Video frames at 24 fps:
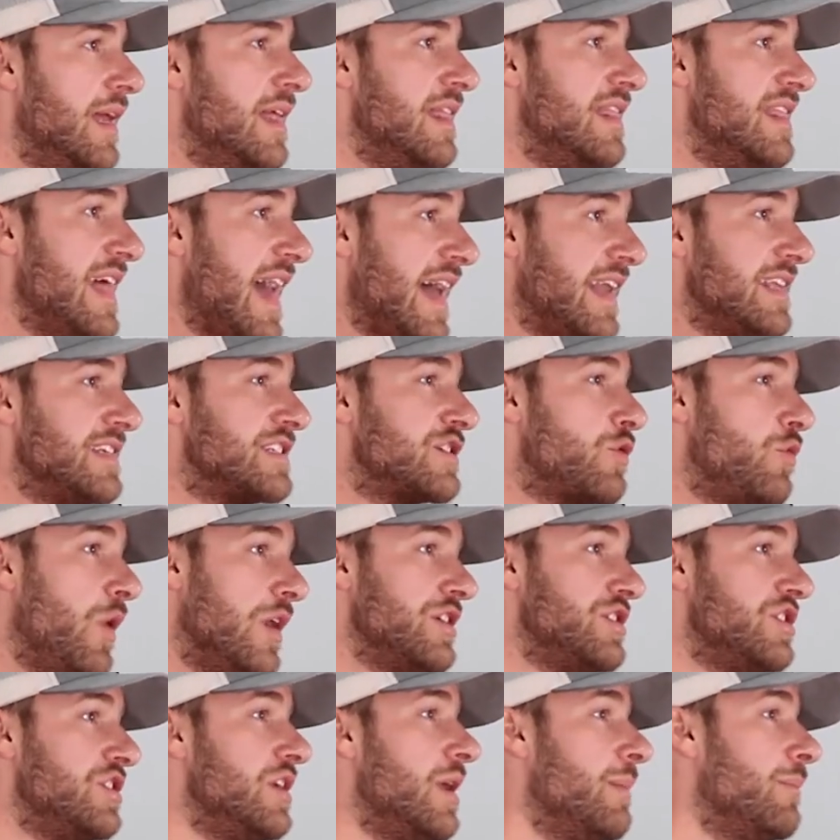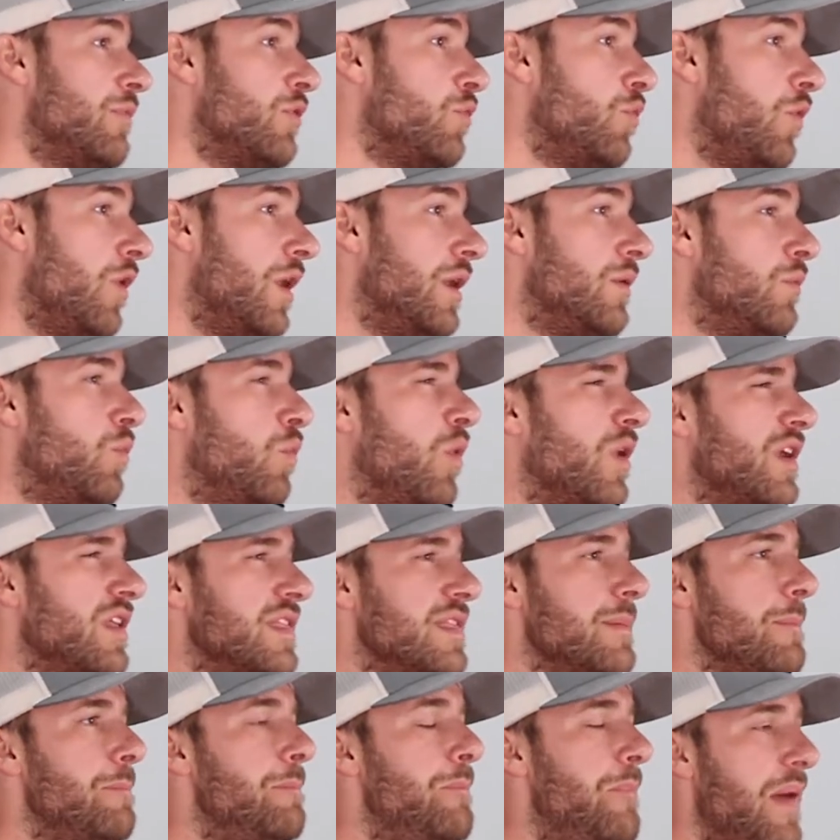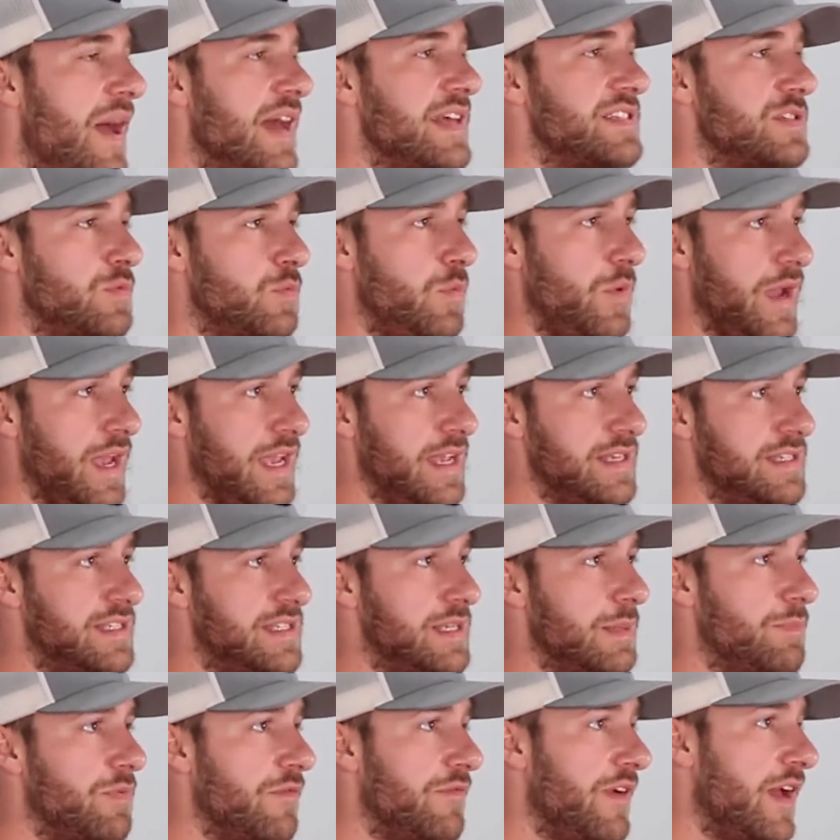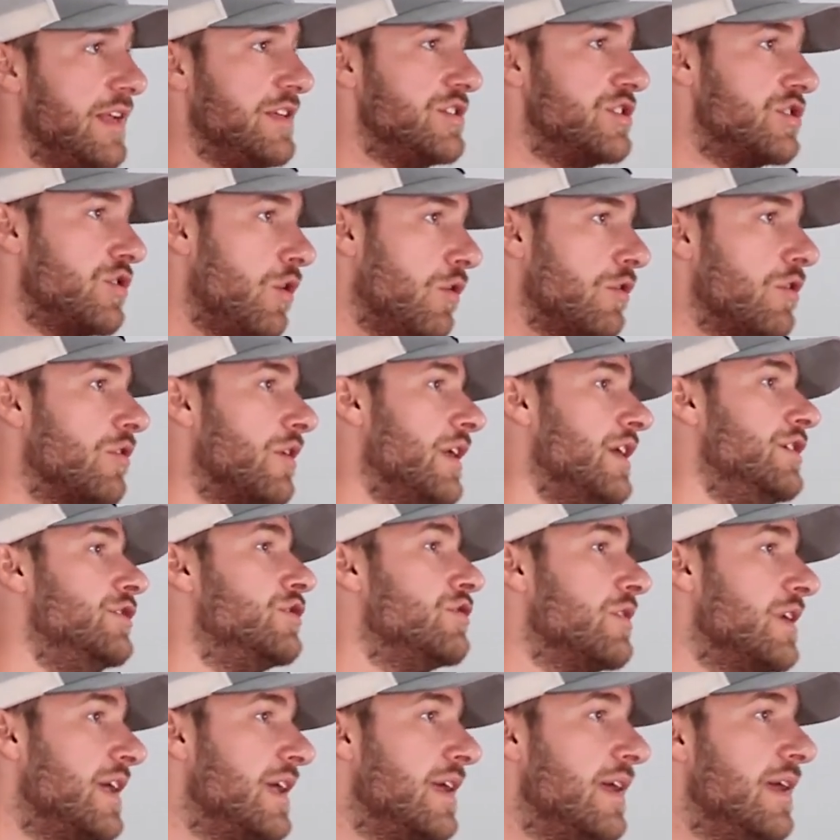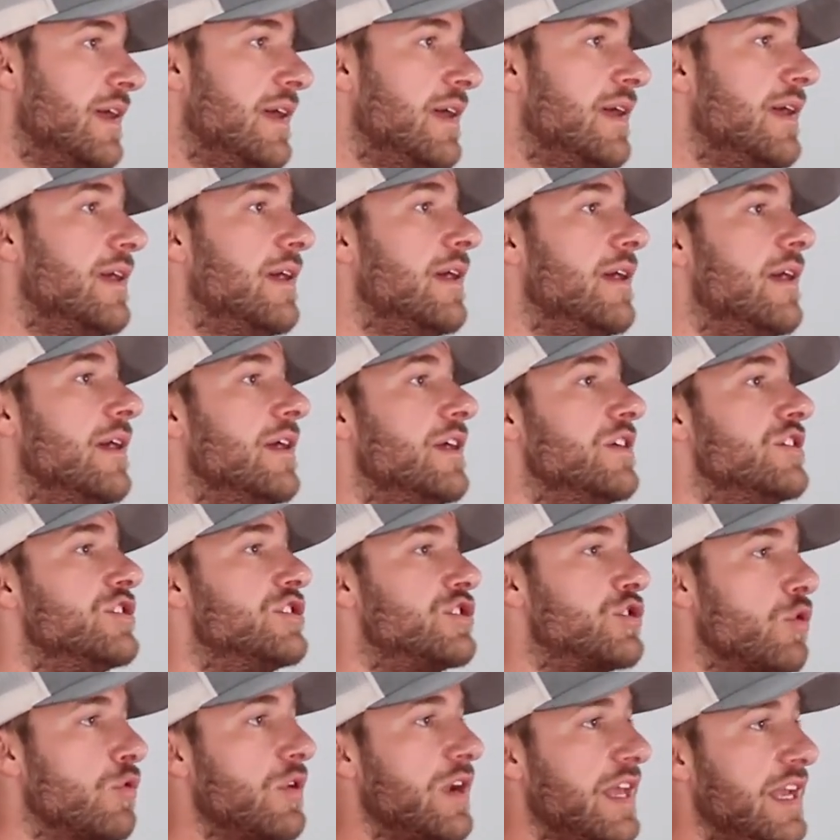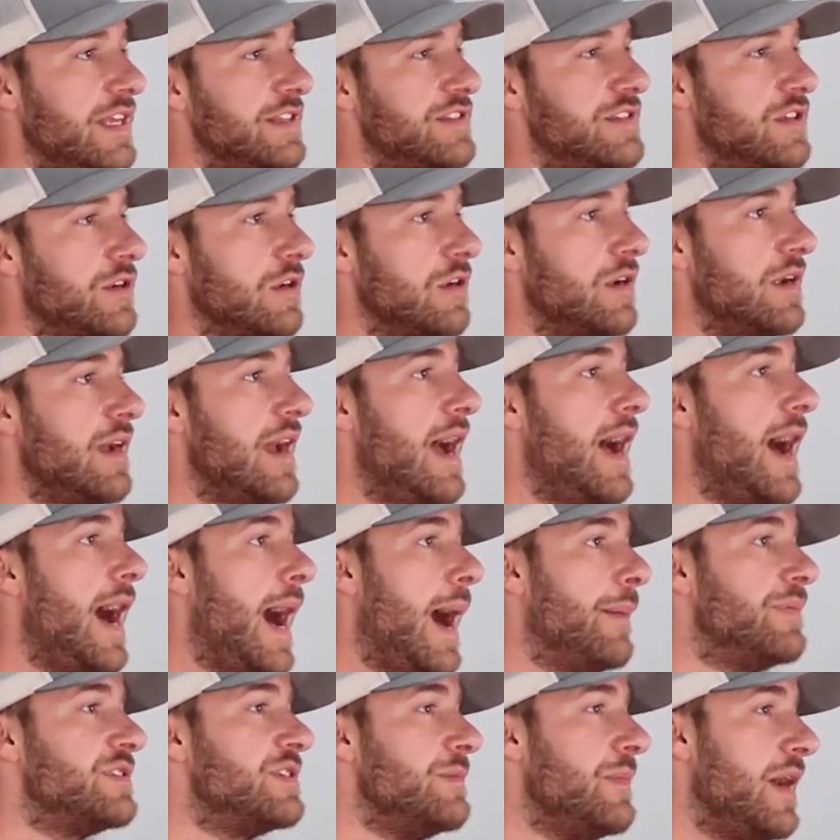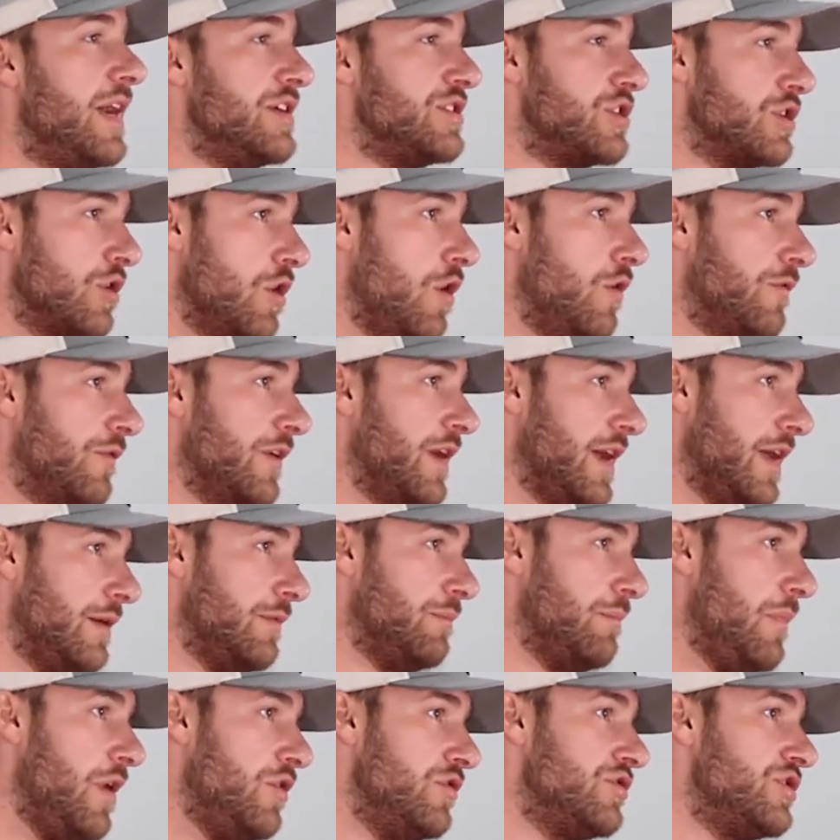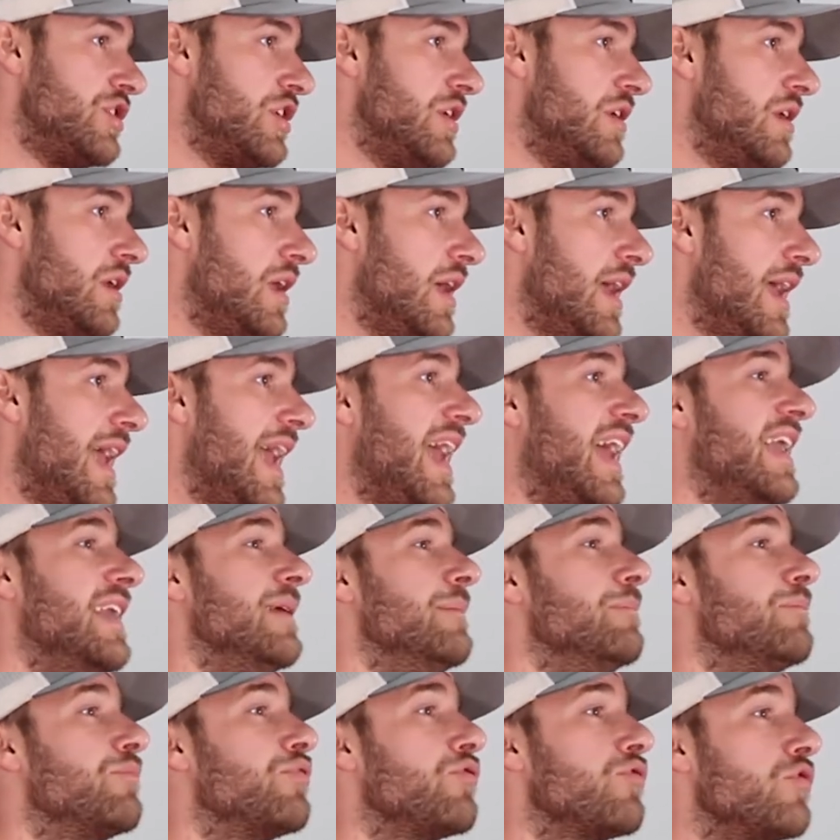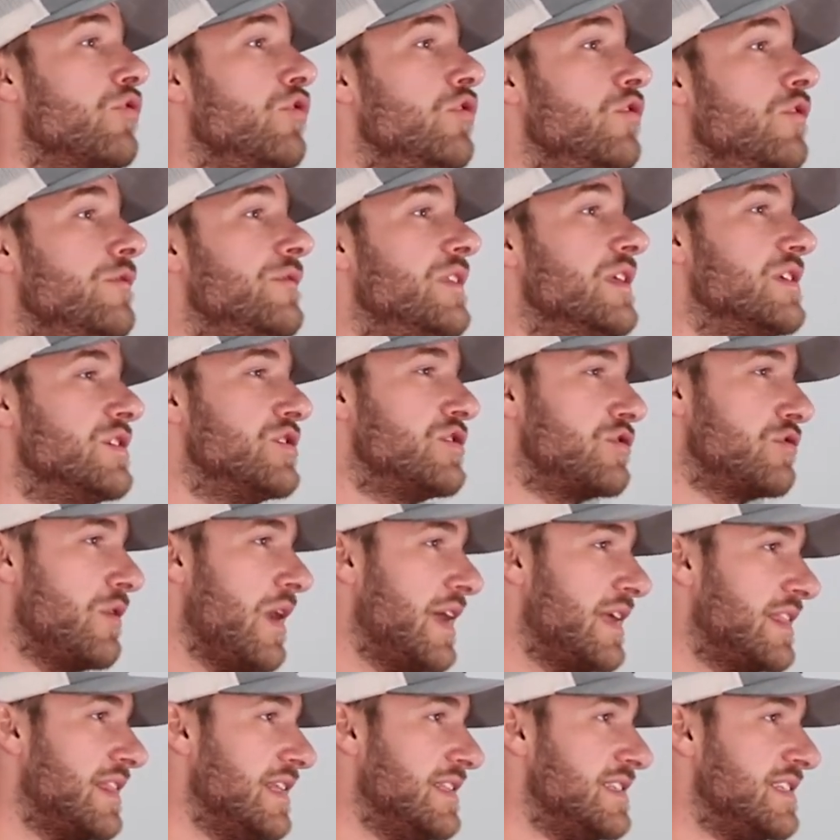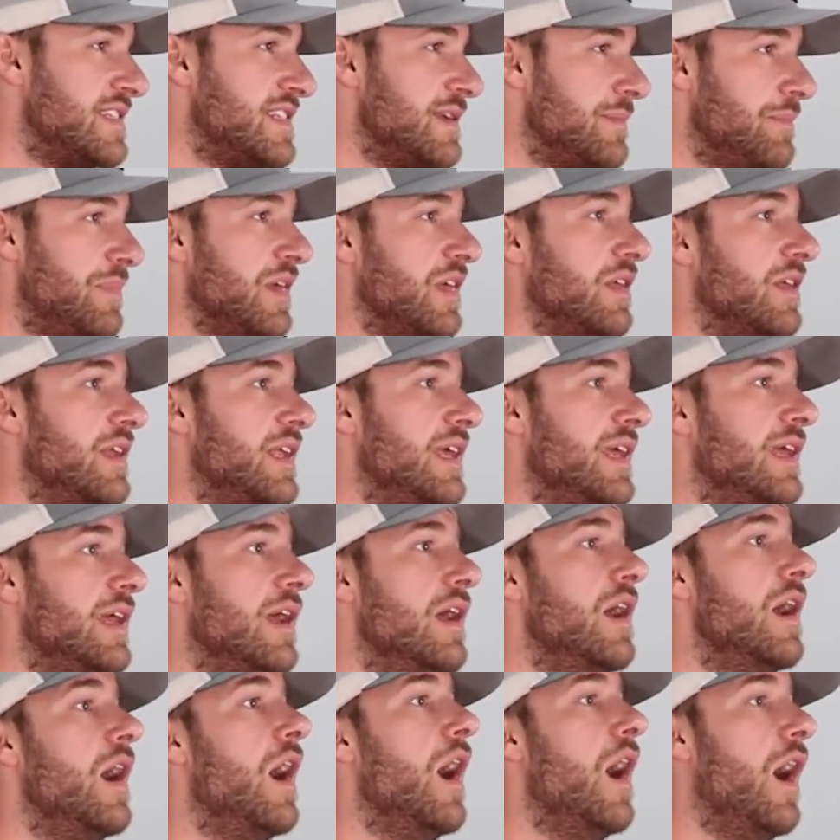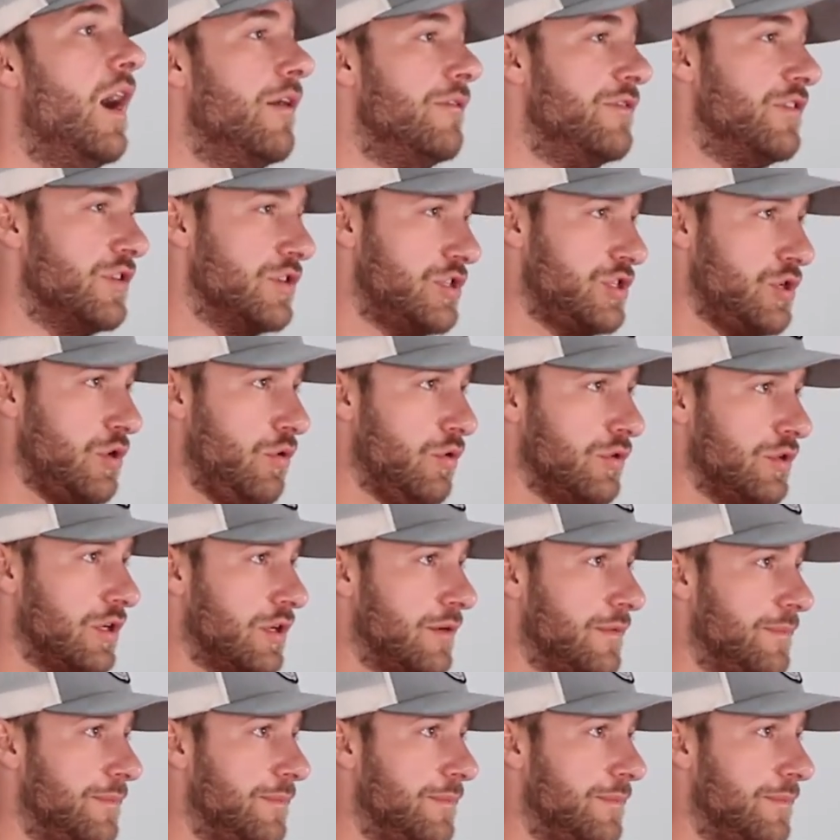That is question number one. What are the best ways to prevent shoulder injury? Short answer, optimize your overhead motion and improve the strength and stability of your shoulder.